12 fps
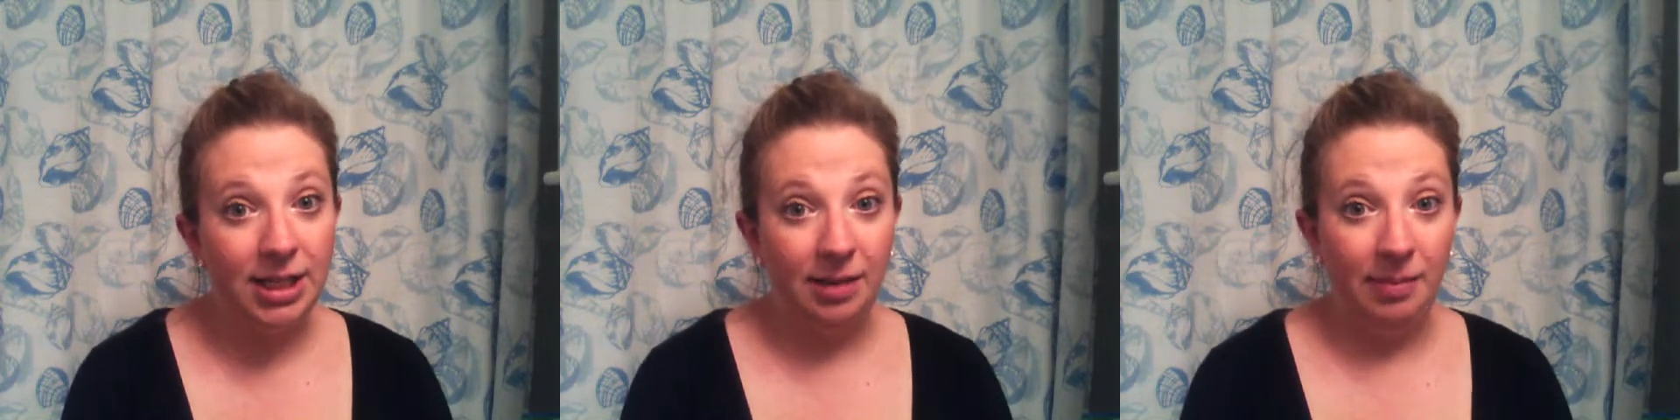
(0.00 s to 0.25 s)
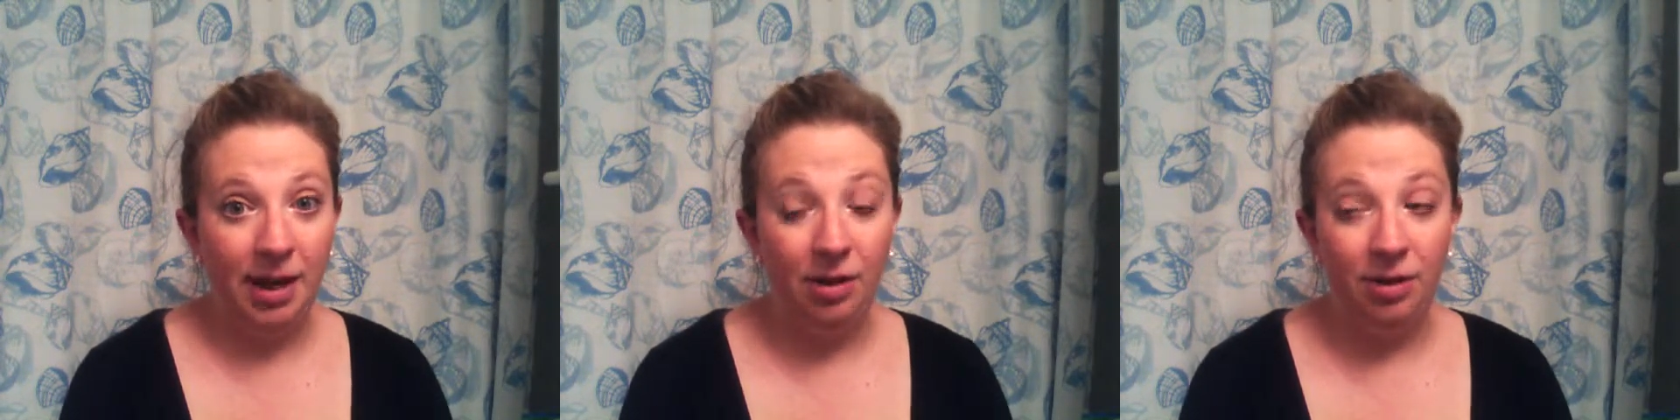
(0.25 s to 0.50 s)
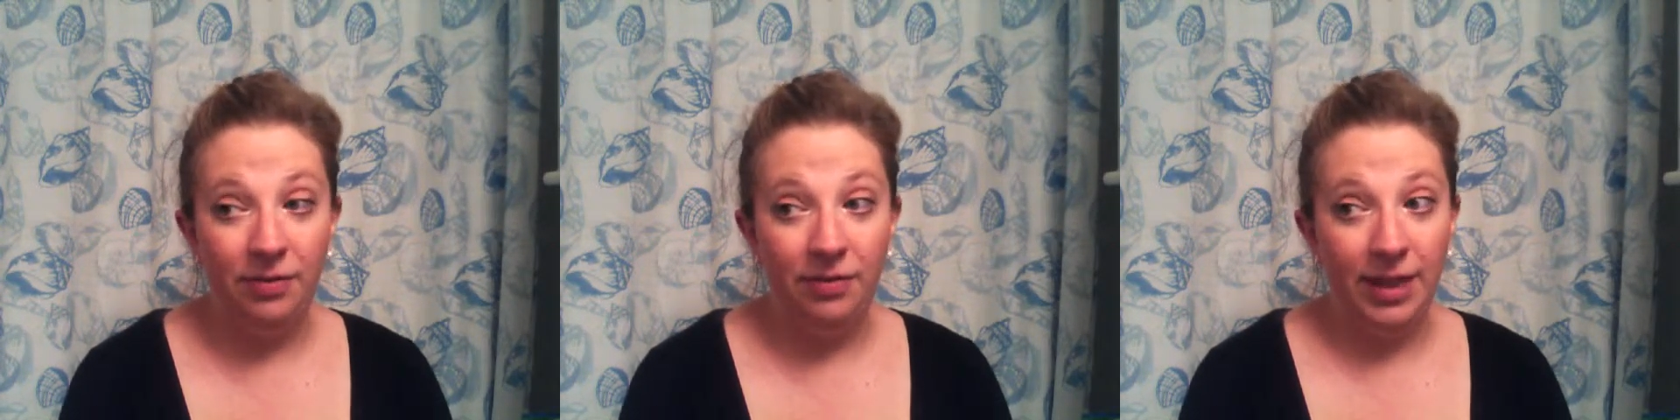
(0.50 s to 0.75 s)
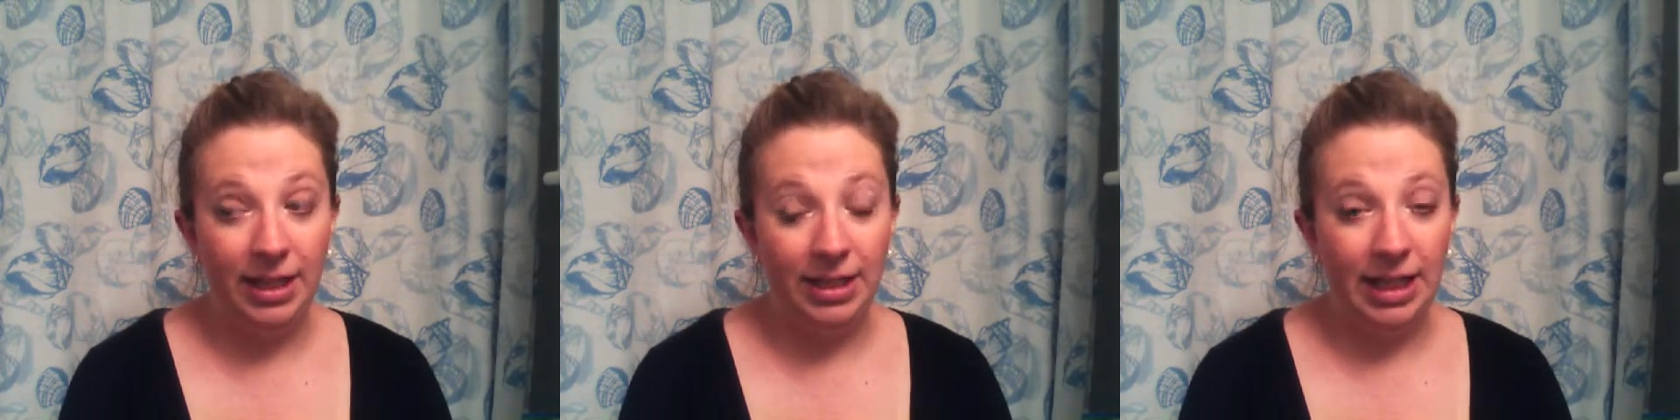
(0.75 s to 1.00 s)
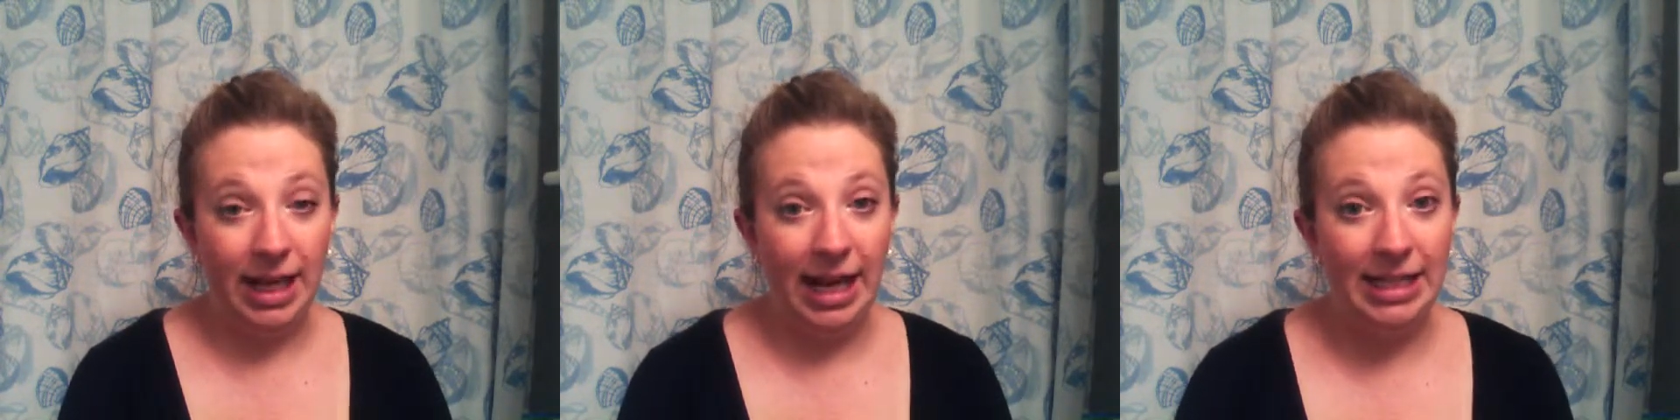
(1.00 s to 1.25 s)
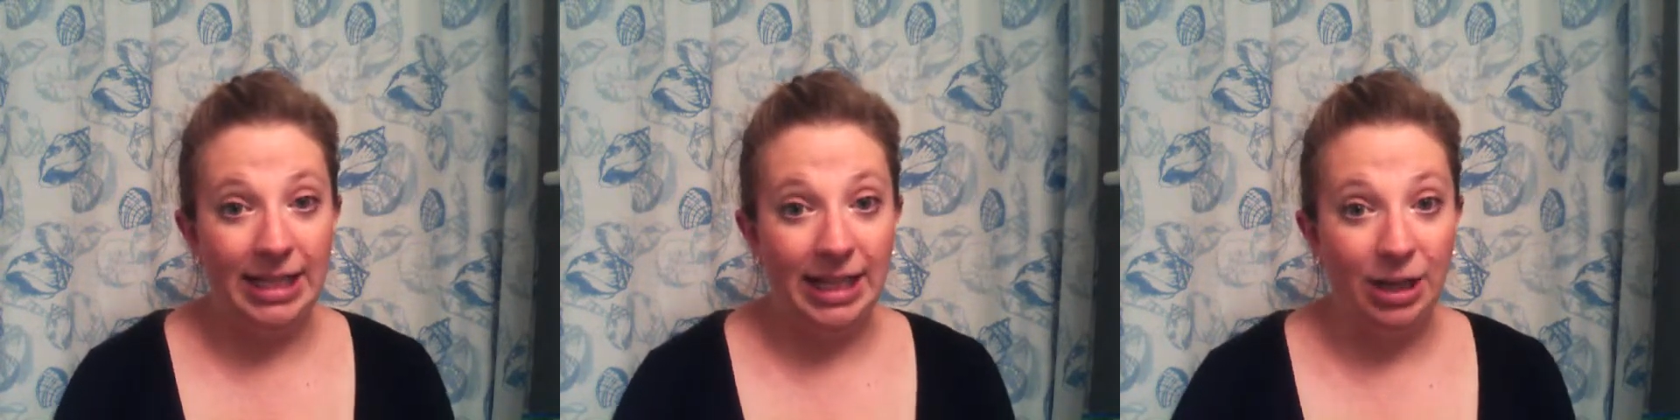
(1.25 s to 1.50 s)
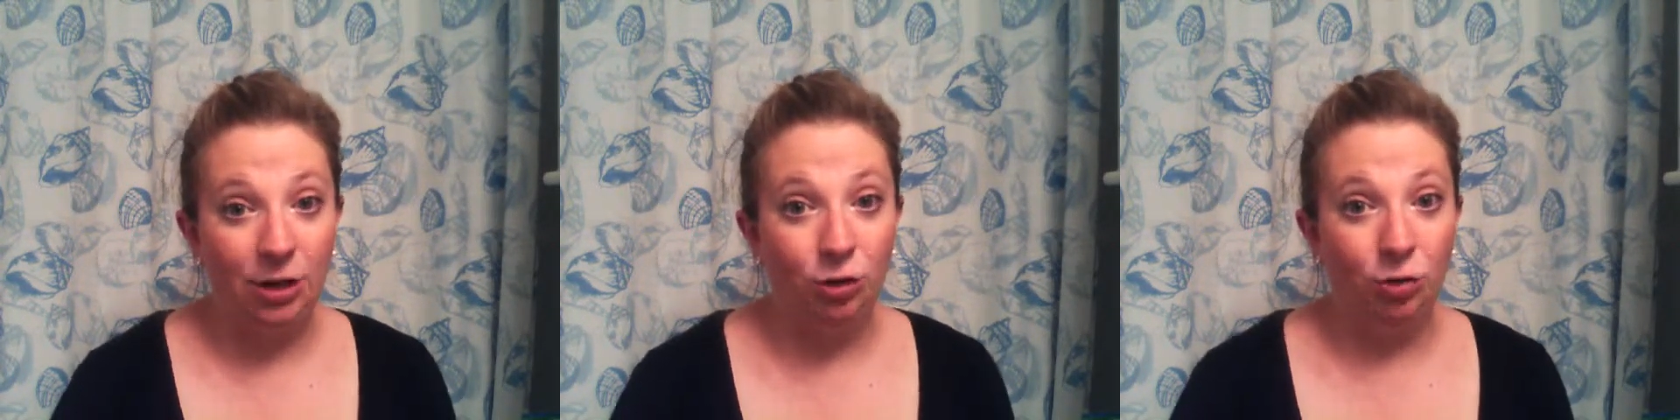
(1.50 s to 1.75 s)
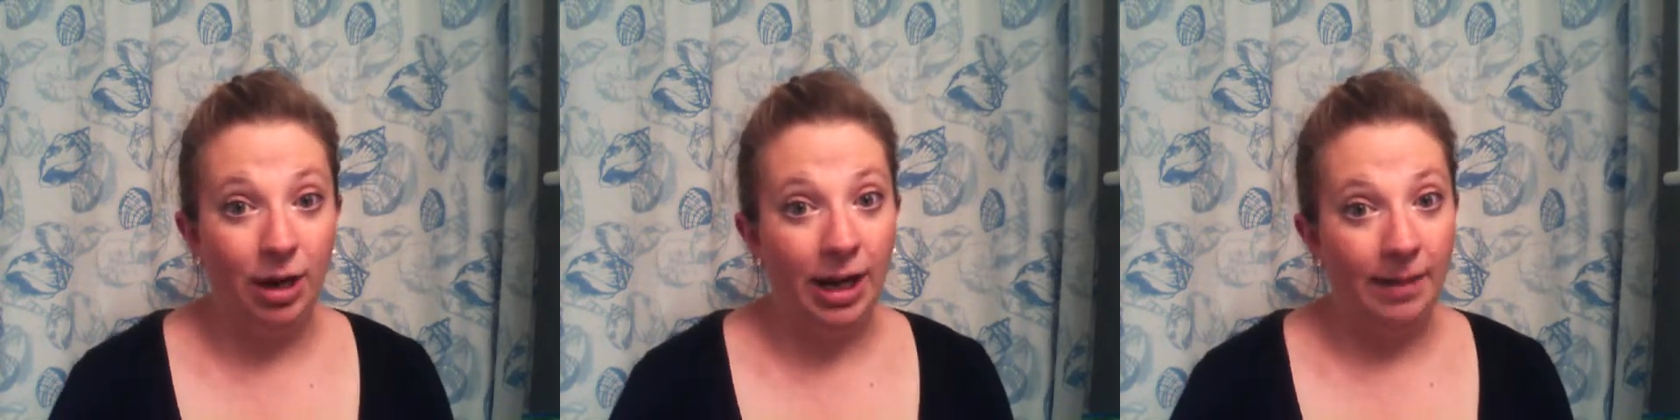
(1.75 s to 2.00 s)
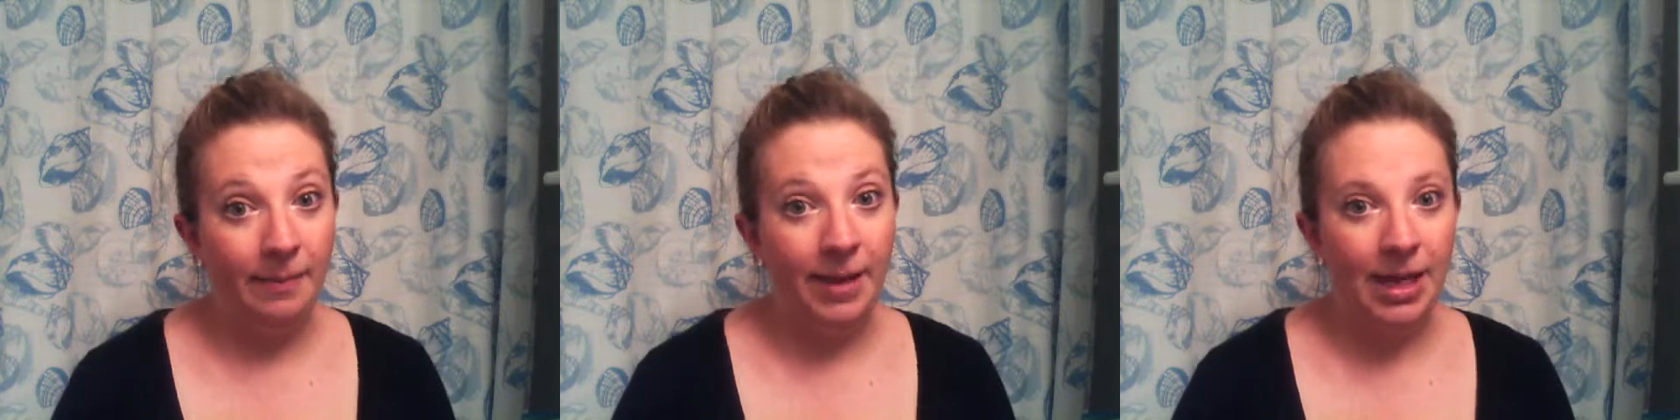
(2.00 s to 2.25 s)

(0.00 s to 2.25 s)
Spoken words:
the amount of things that I had to like cram